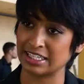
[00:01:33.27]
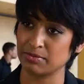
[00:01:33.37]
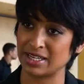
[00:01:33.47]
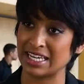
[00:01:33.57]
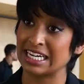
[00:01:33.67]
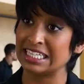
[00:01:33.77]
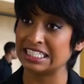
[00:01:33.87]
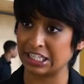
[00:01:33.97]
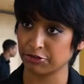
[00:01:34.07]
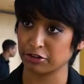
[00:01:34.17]
TB
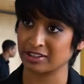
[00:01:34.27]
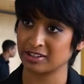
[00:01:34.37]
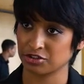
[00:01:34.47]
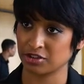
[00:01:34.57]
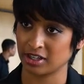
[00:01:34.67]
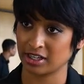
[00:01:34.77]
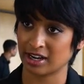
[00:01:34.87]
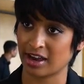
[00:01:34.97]
different than treating